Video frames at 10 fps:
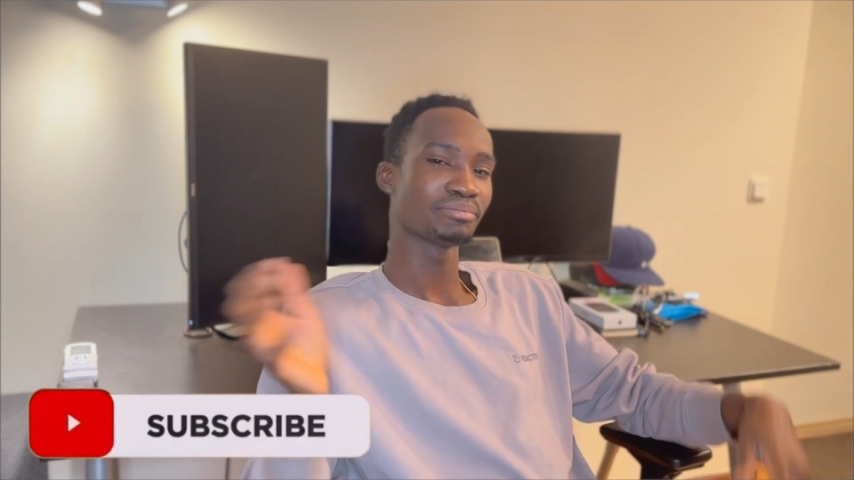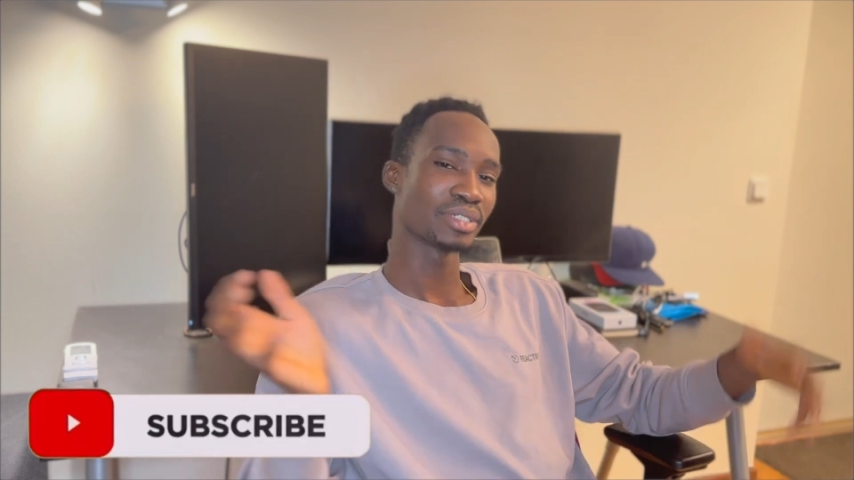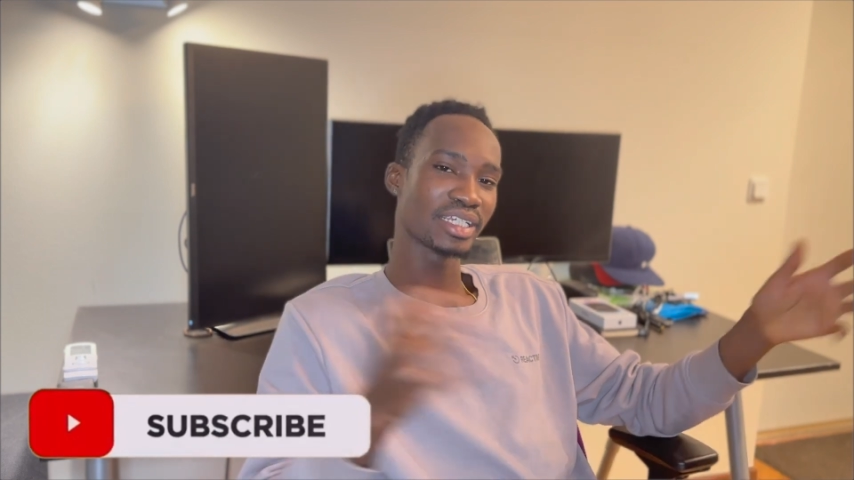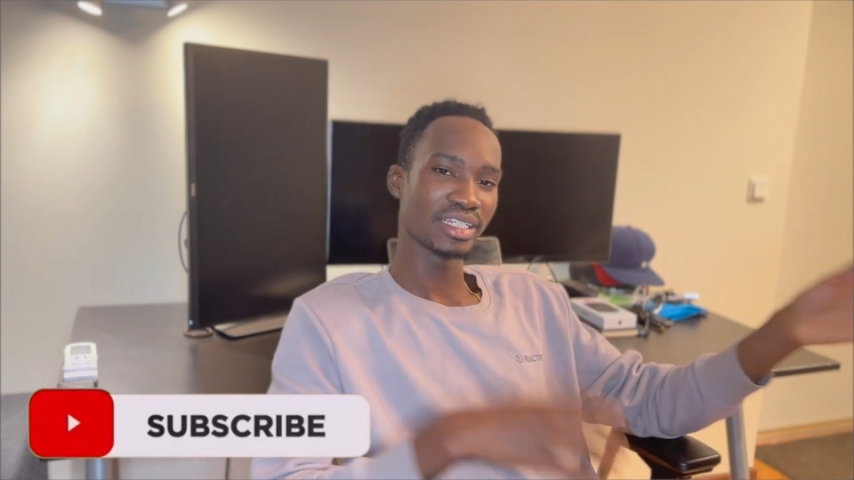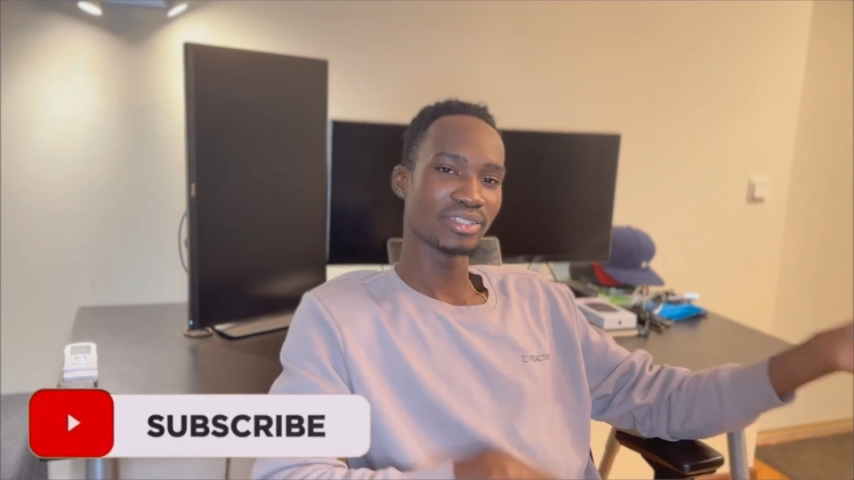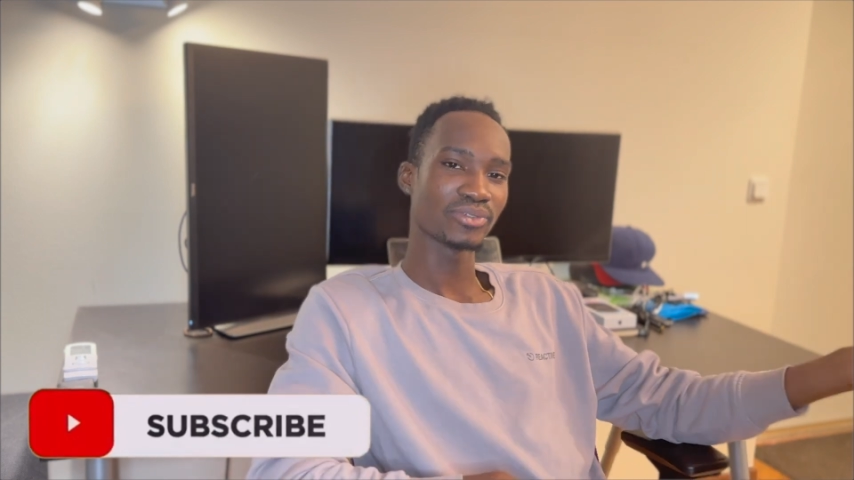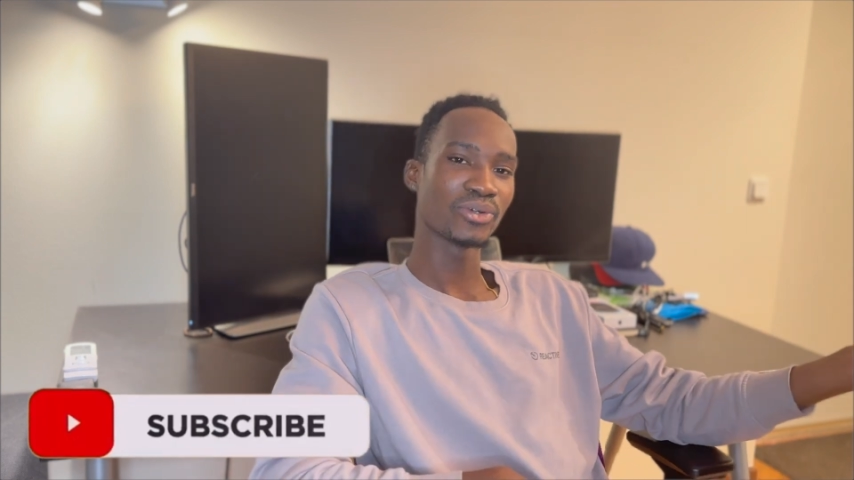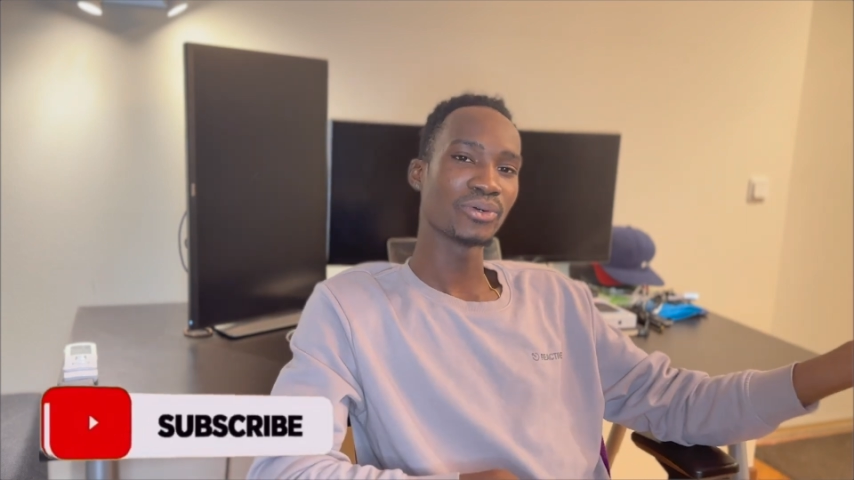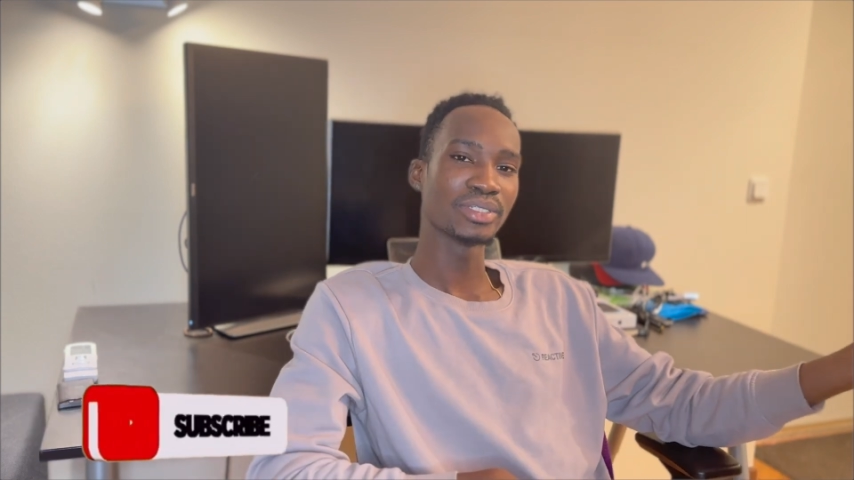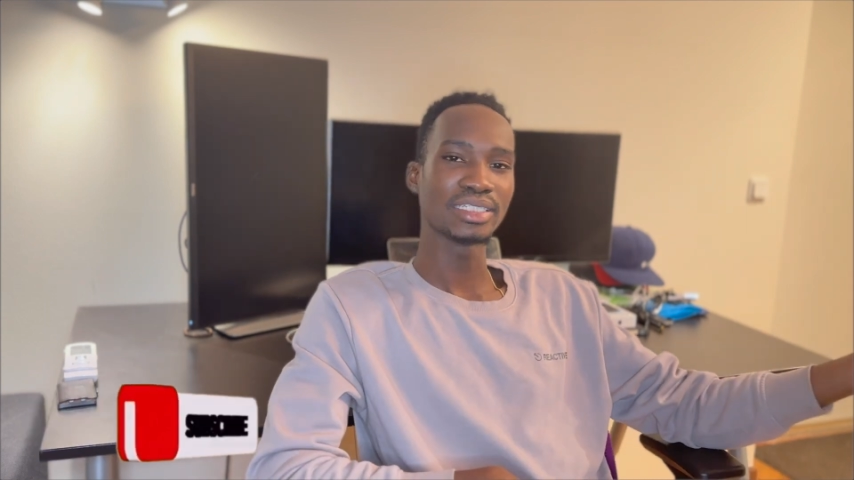breaking into
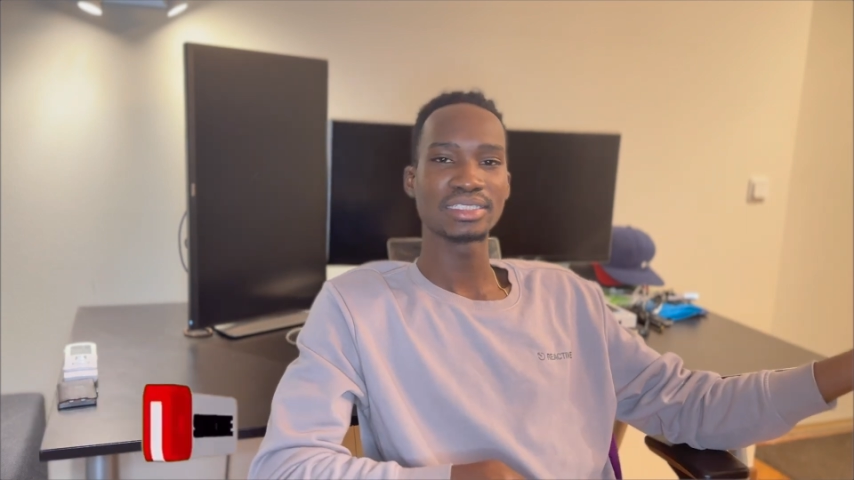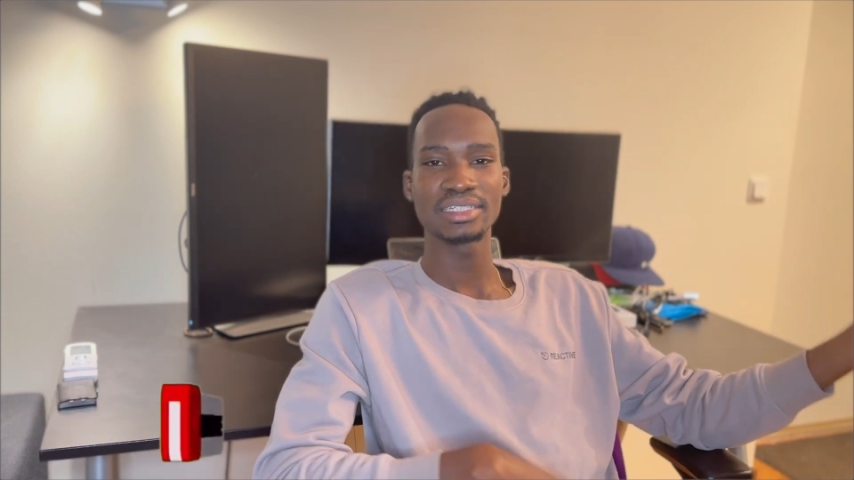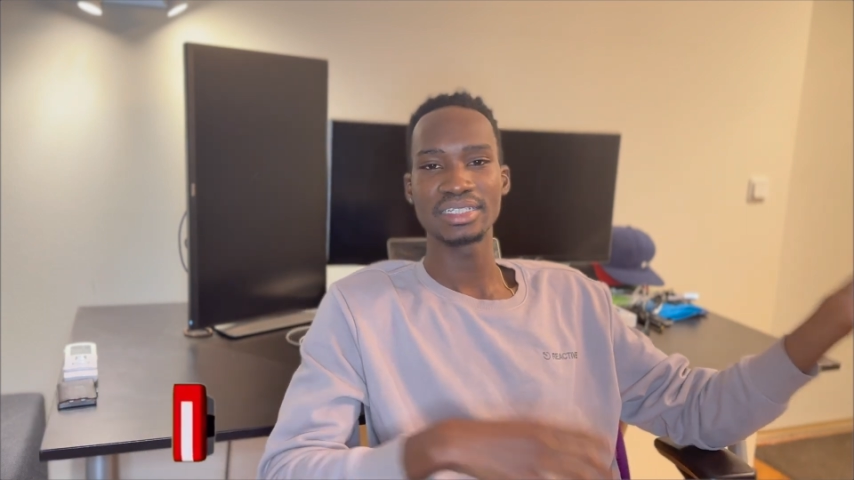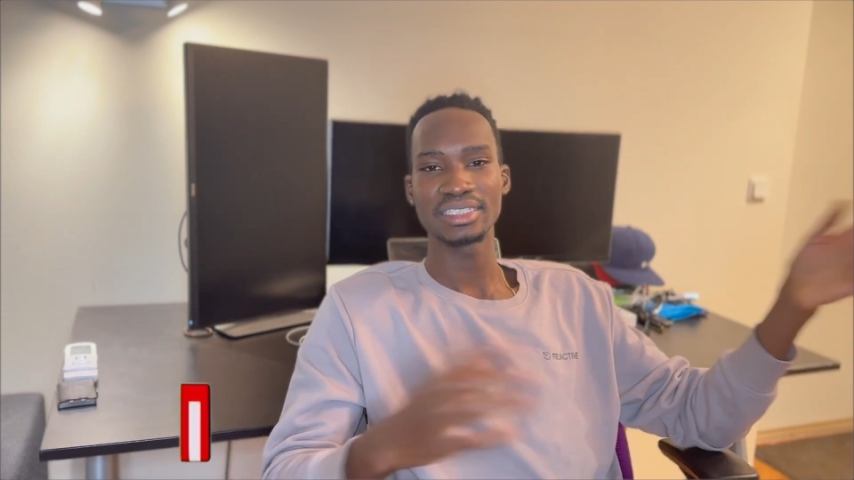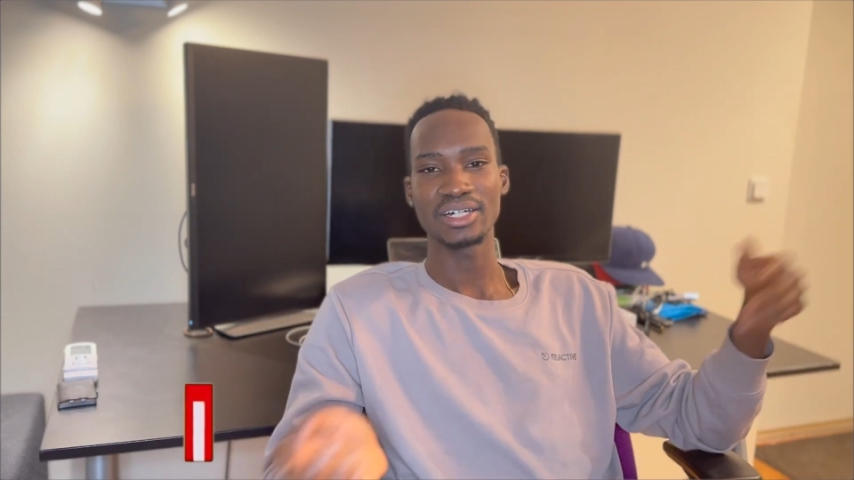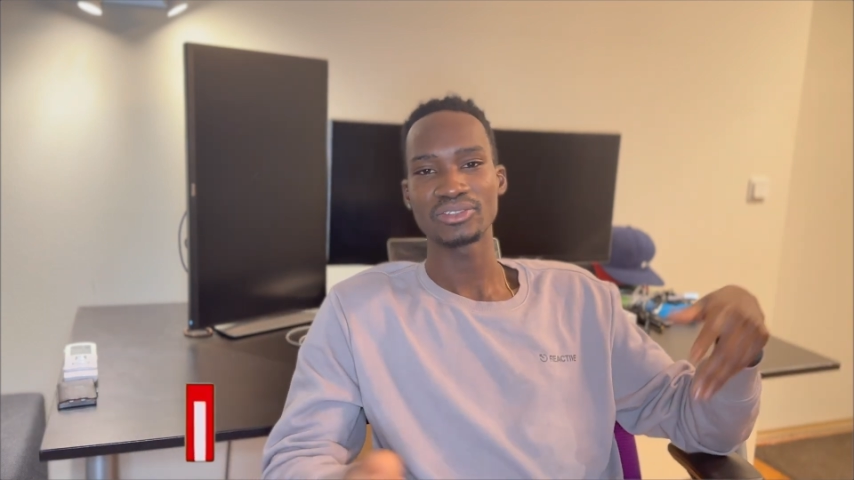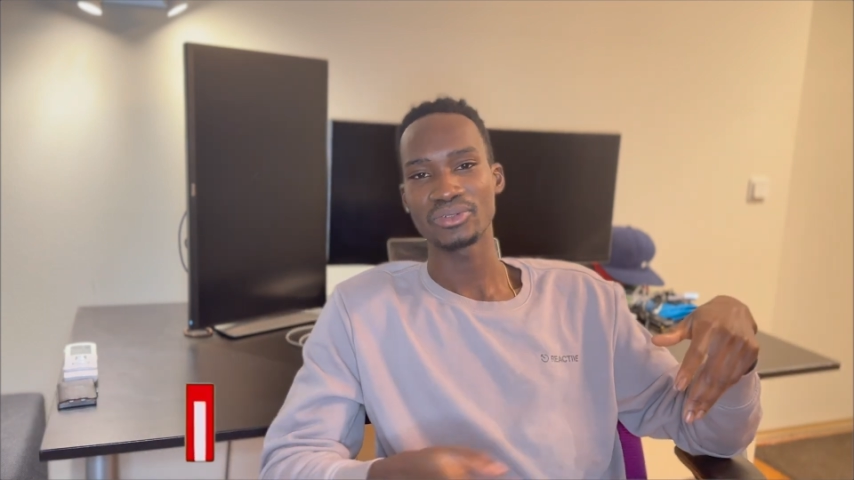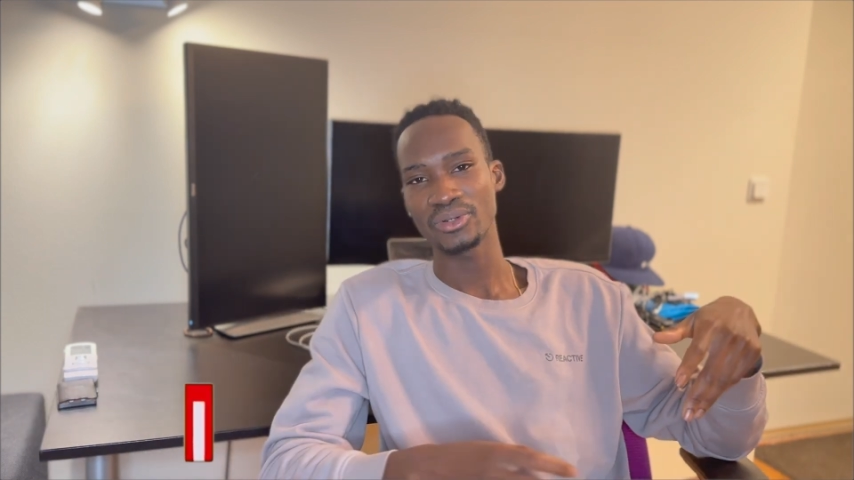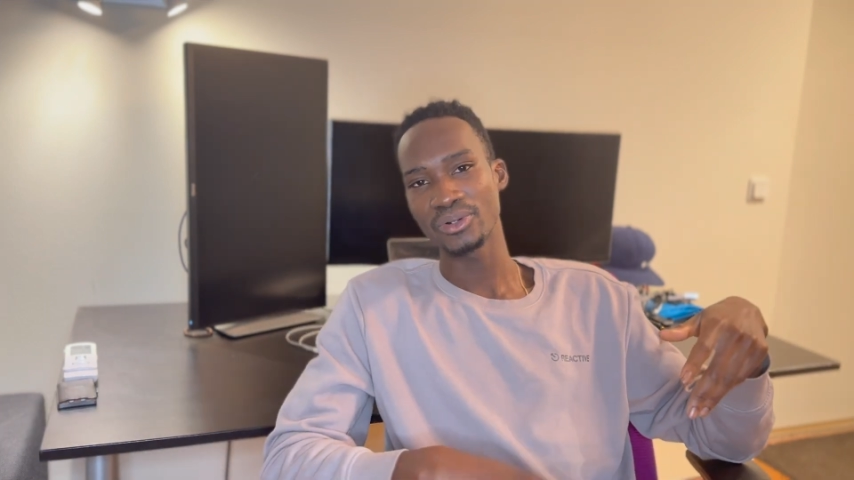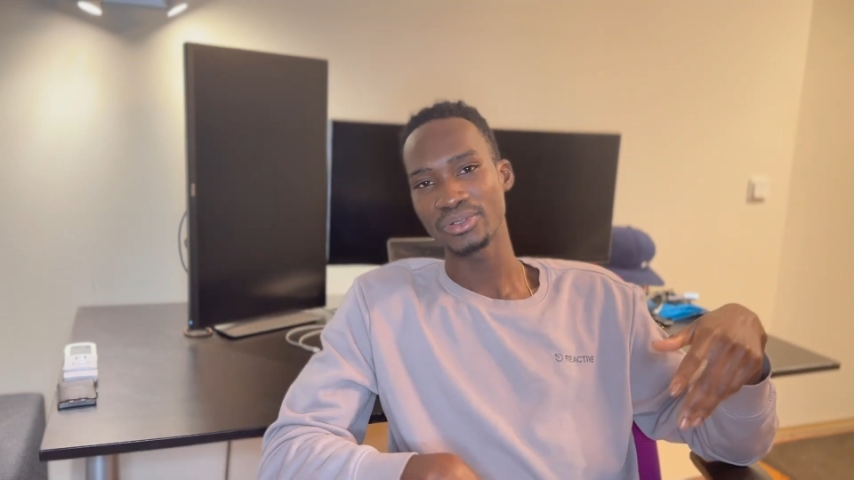coding, learning how to
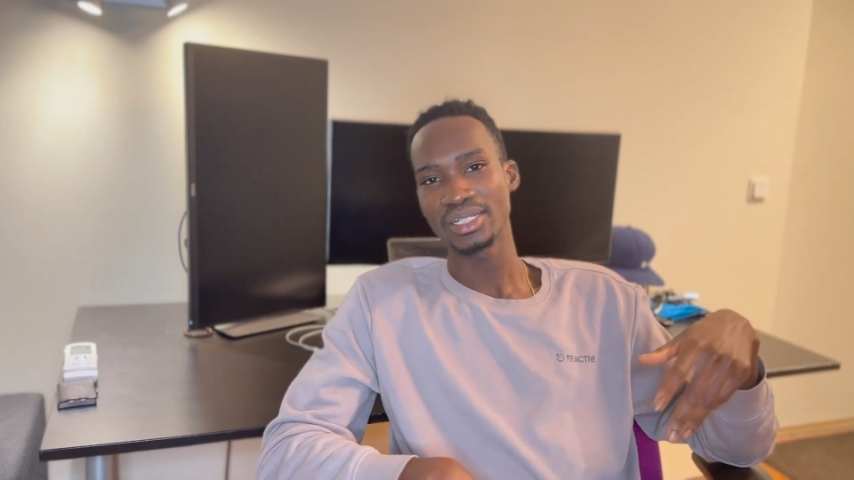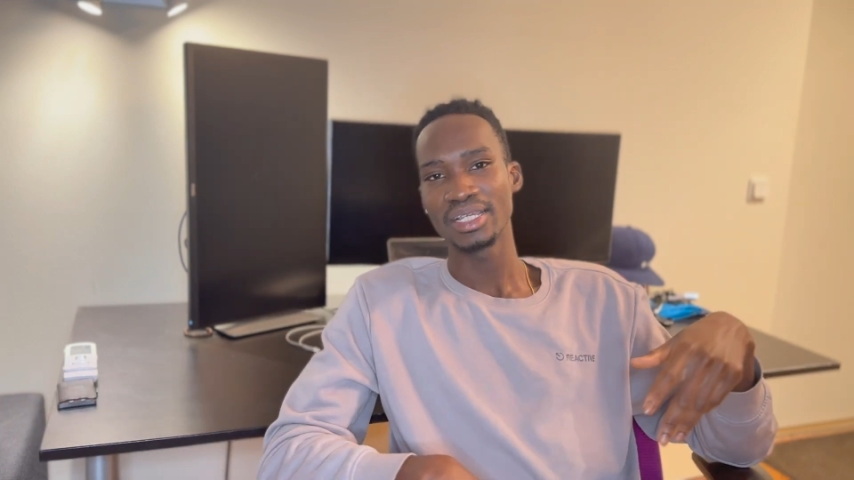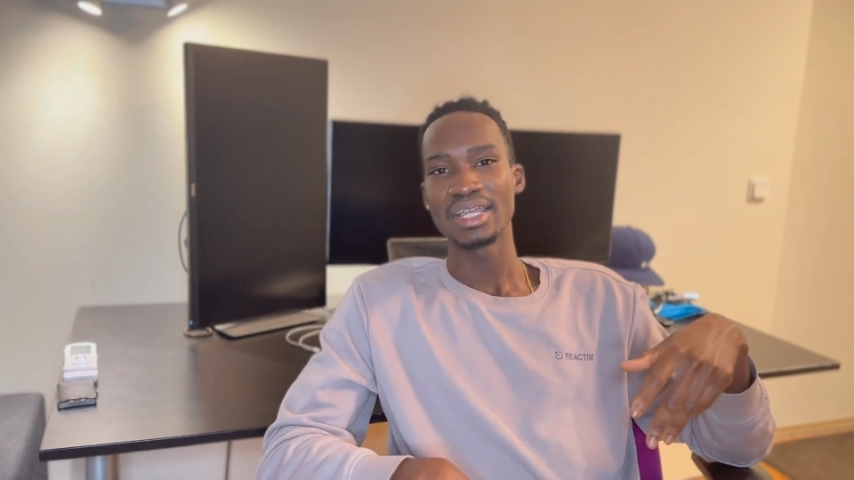code,